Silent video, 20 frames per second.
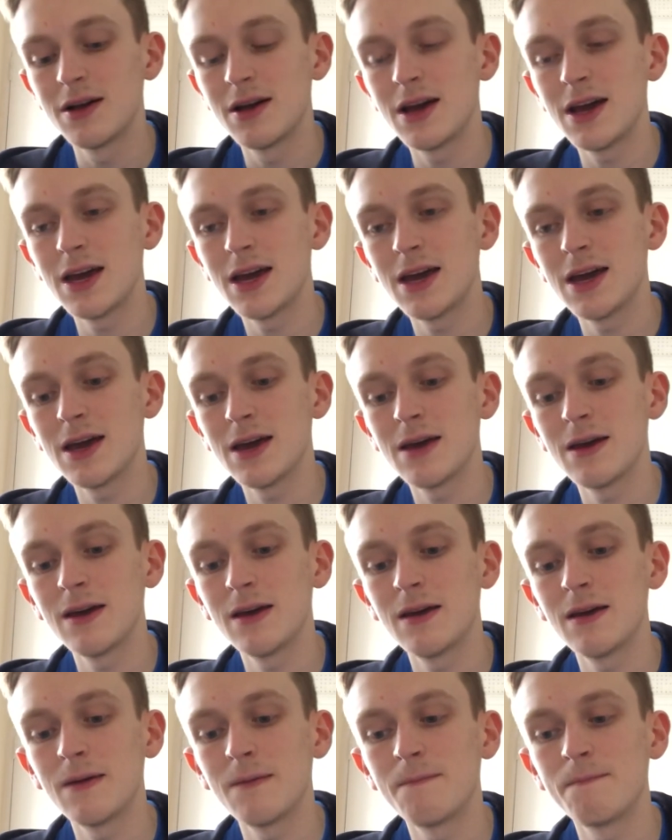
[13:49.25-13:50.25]

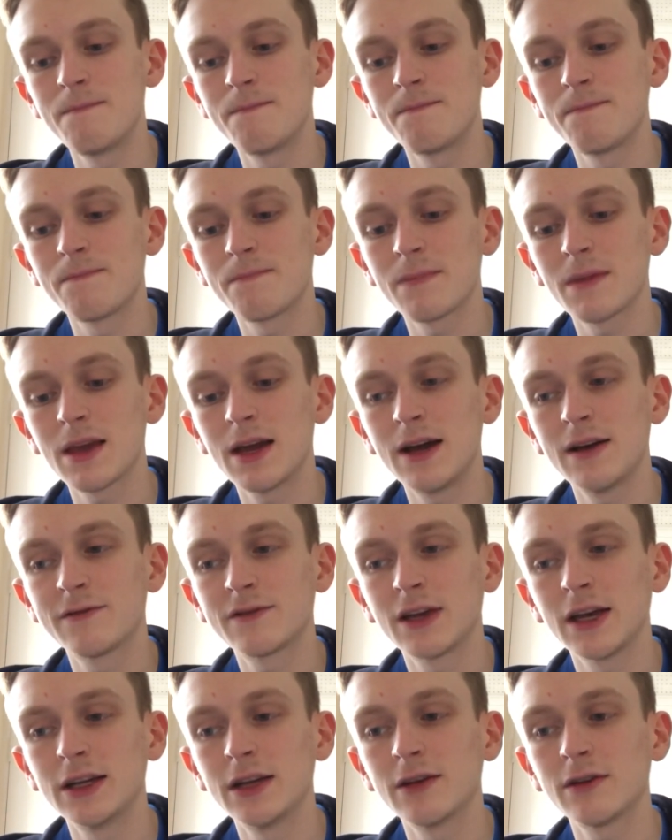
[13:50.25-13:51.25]

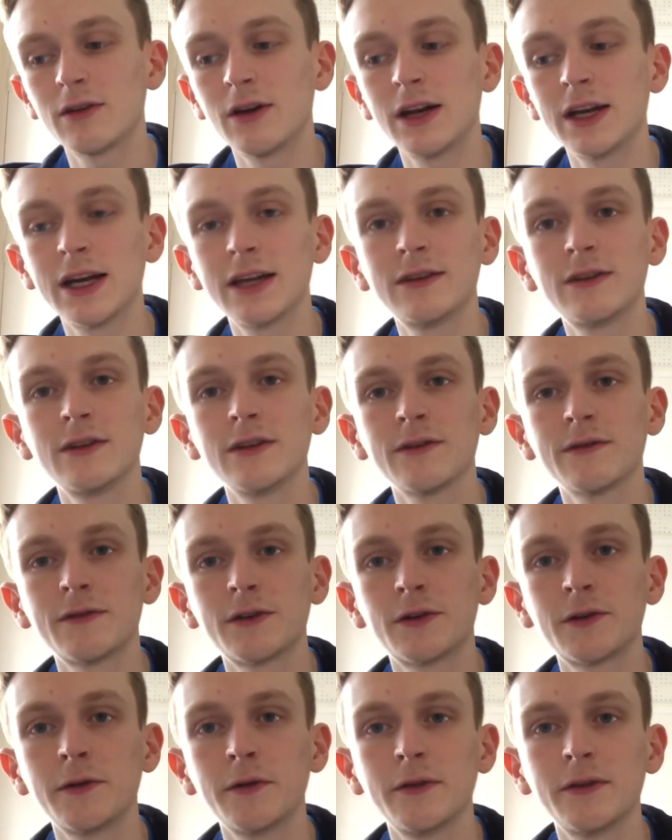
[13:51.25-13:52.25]
I've kind of got an idea
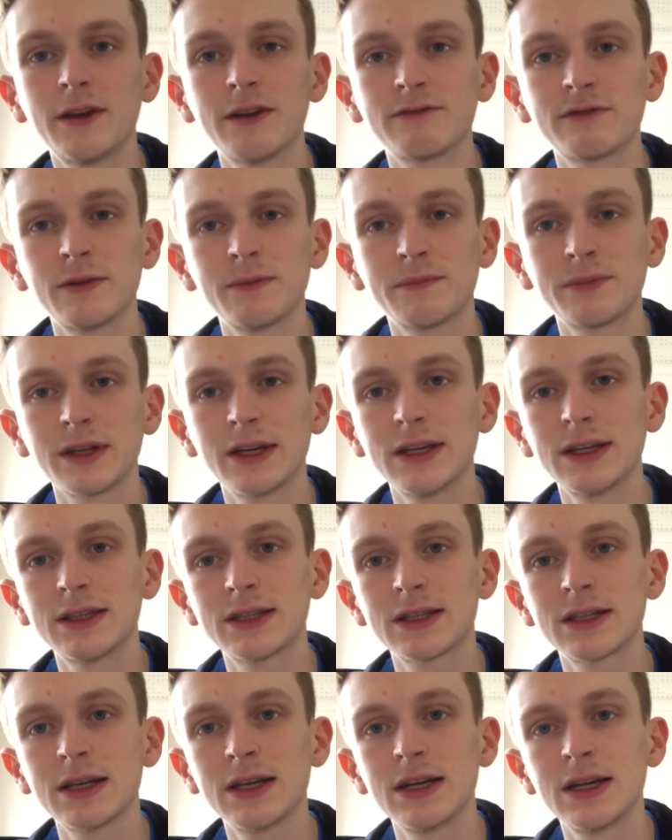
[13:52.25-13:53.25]
for 2 different
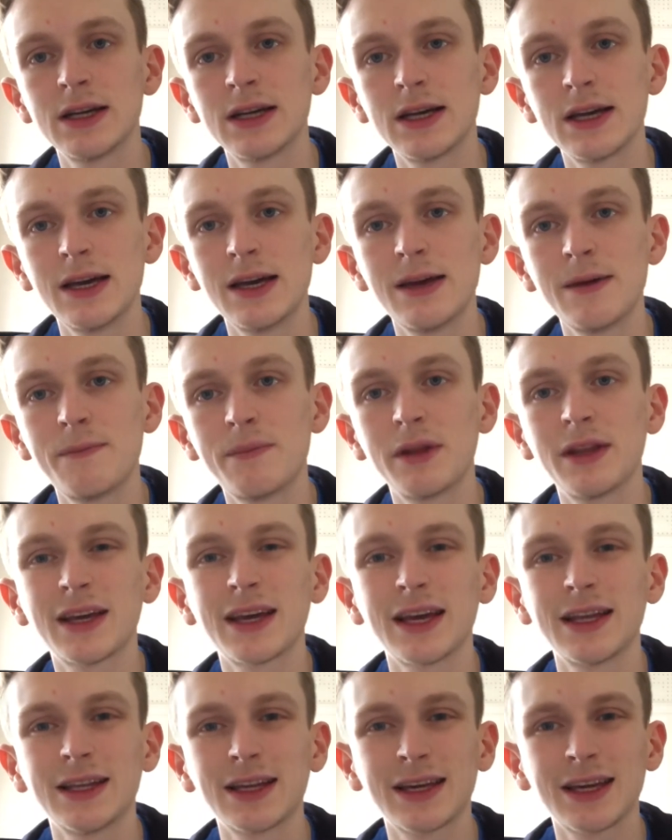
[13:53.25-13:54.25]
plays, but they
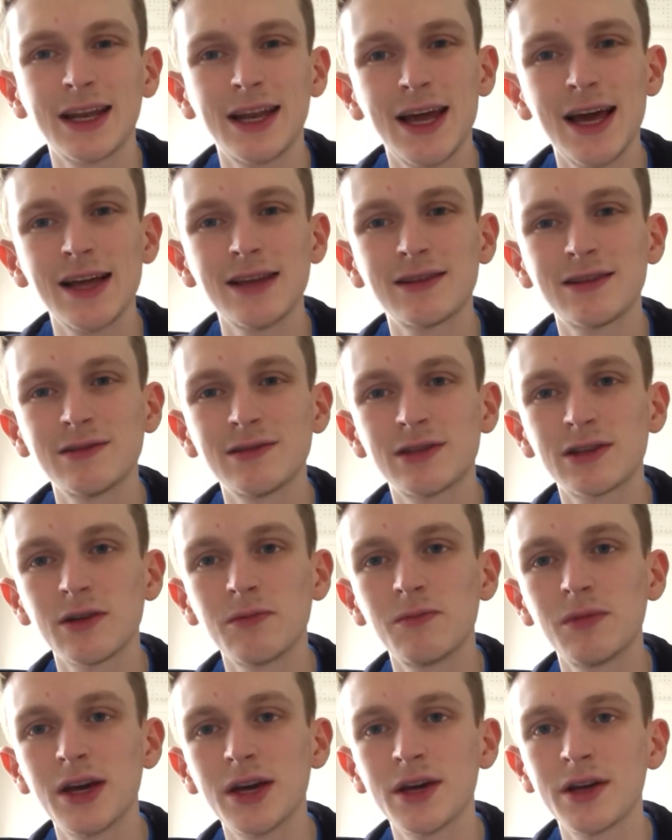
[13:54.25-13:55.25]
kind of connect in
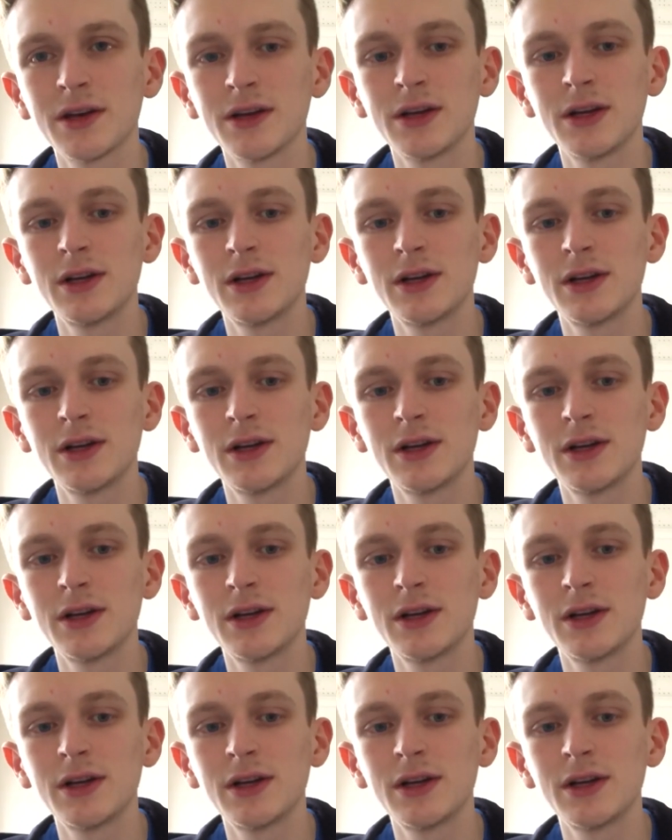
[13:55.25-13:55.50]
some way.